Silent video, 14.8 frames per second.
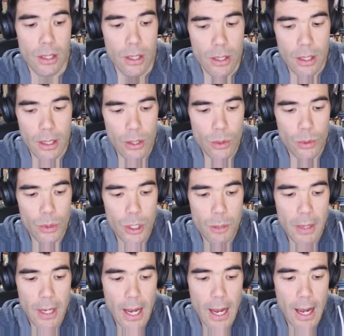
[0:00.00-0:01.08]
So this will just
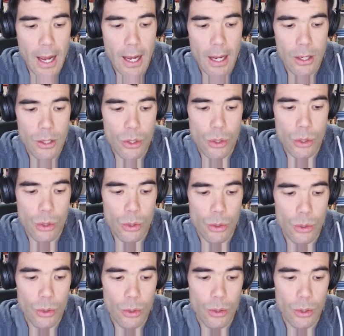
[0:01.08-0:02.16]
be
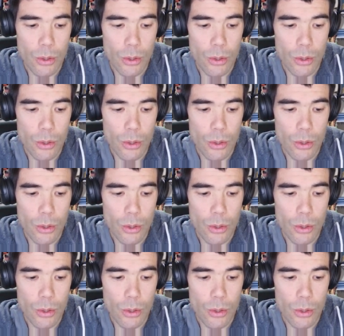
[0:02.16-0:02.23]
R2